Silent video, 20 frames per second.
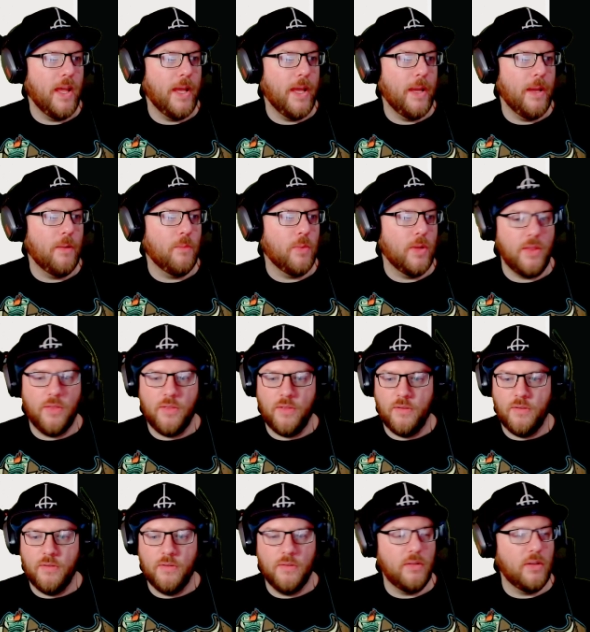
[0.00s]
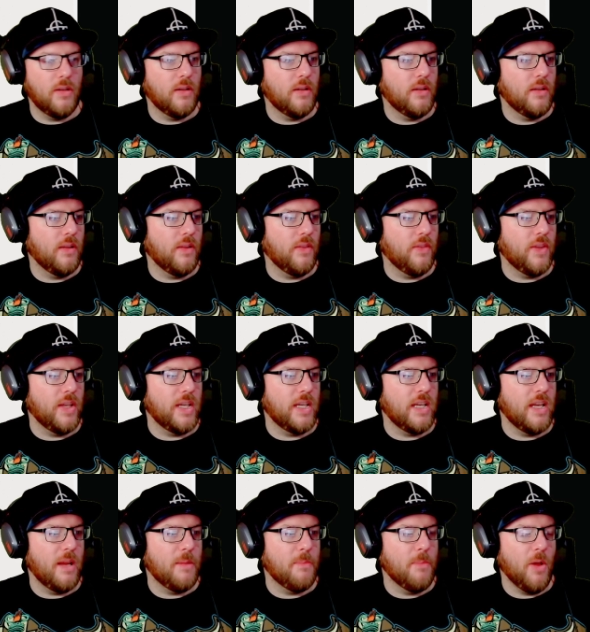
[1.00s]
with
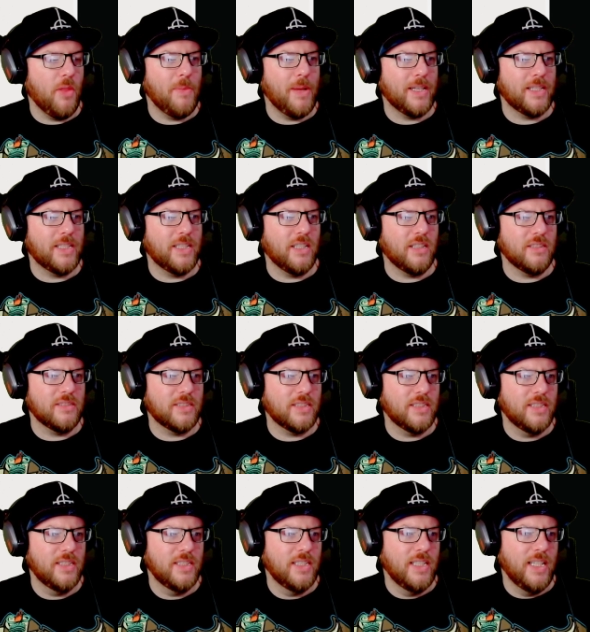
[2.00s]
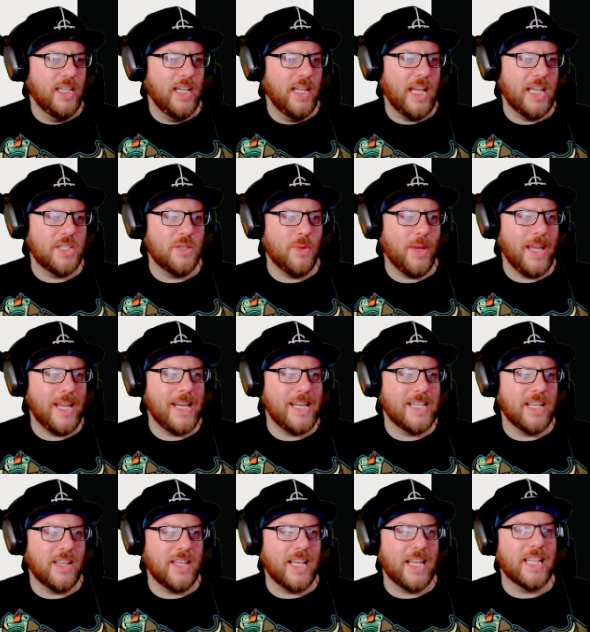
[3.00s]
the Mothman cult as you
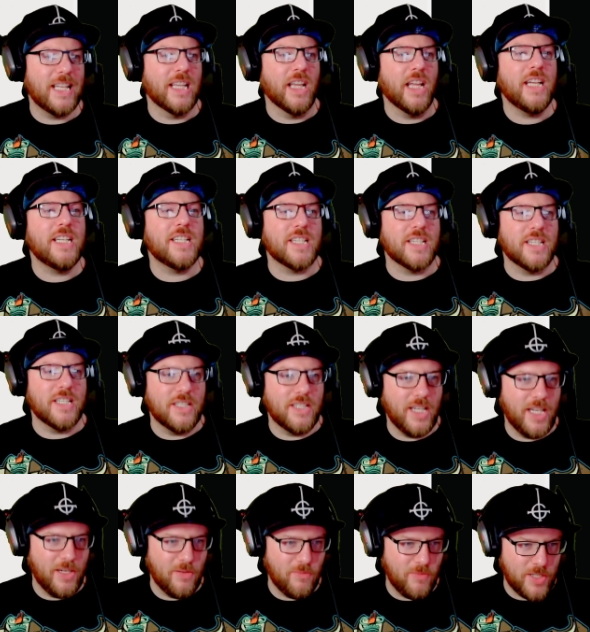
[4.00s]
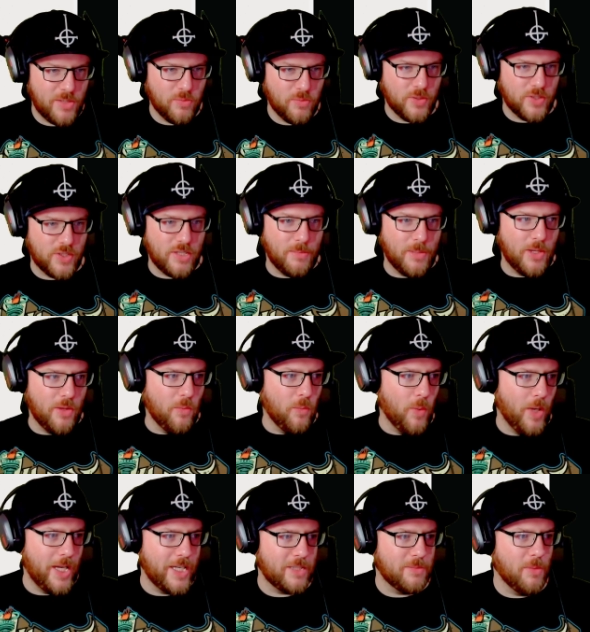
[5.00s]
aid the enlightened in a ritual to summon the
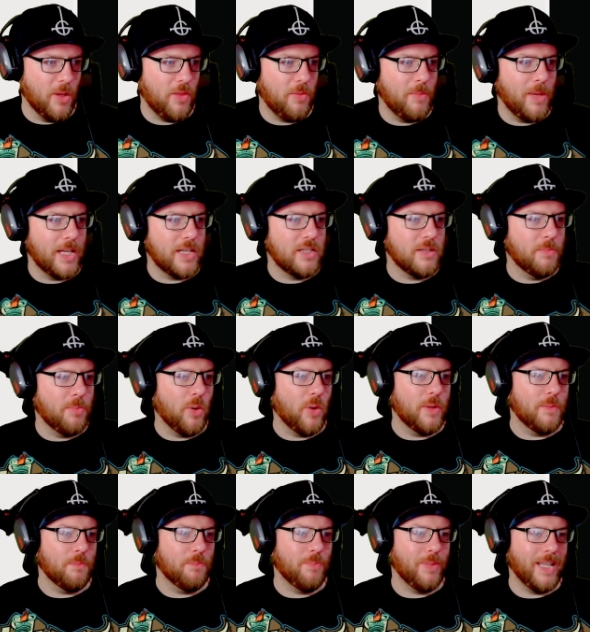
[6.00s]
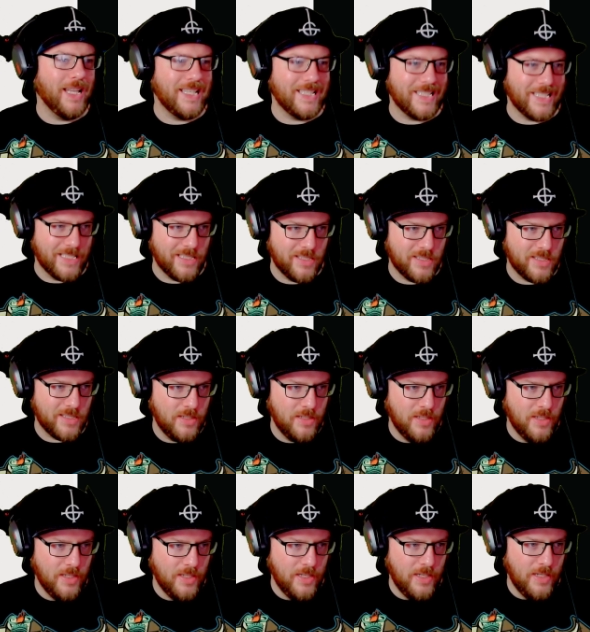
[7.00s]
wise Mothman to Point Pleasant.
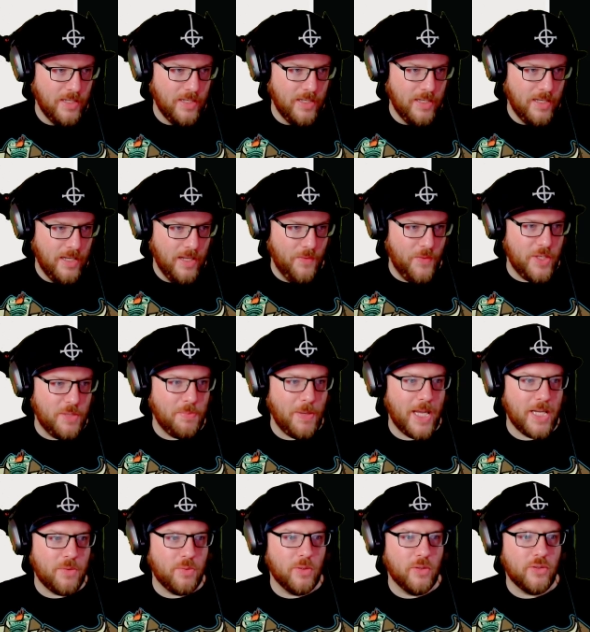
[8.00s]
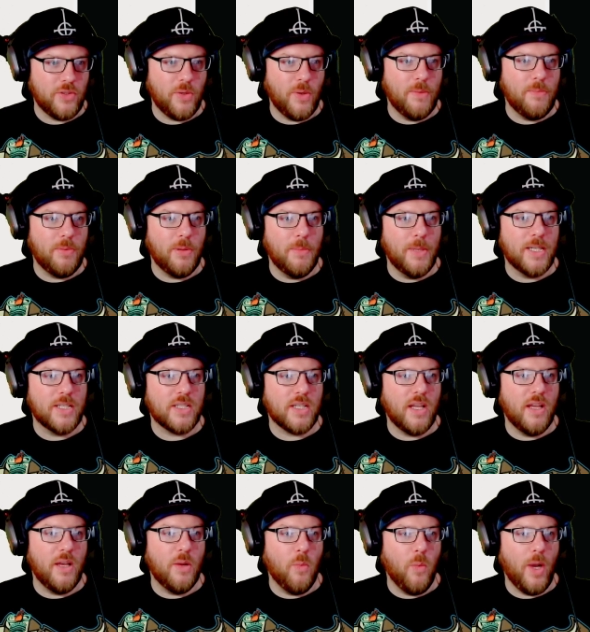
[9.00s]
This patch will also implement
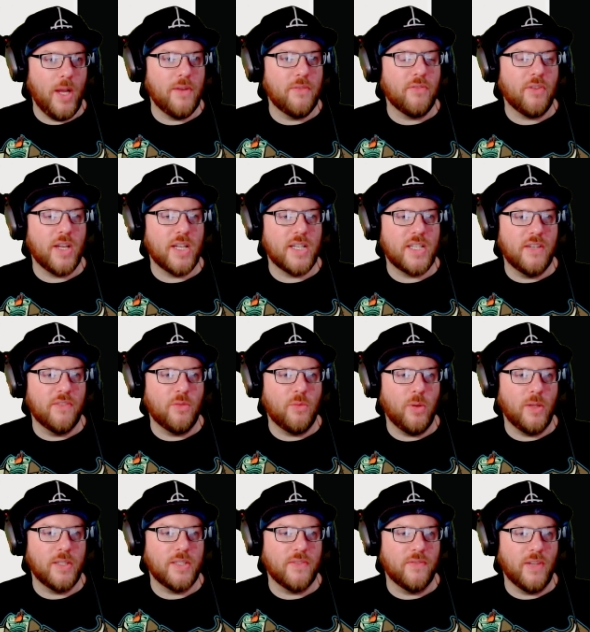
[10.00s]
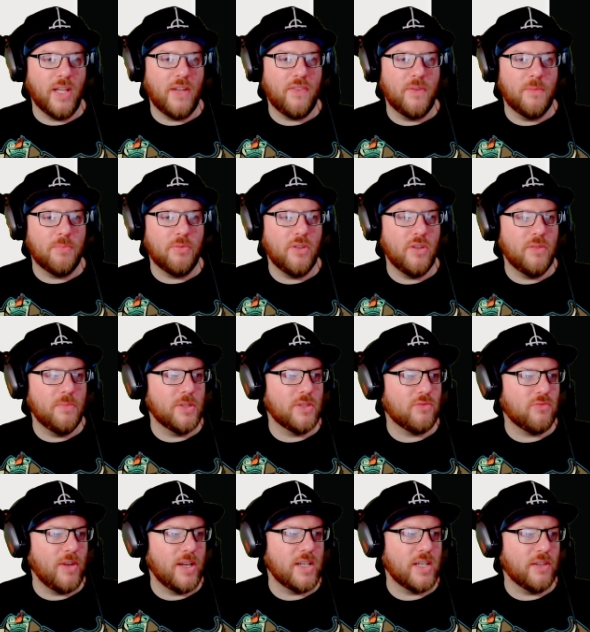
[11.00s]
a wide variety of quality of life improvements,
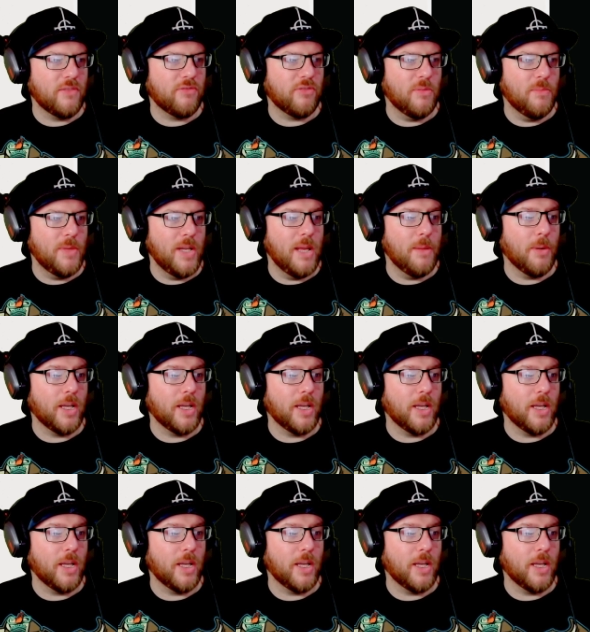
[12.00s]
ranging from nearby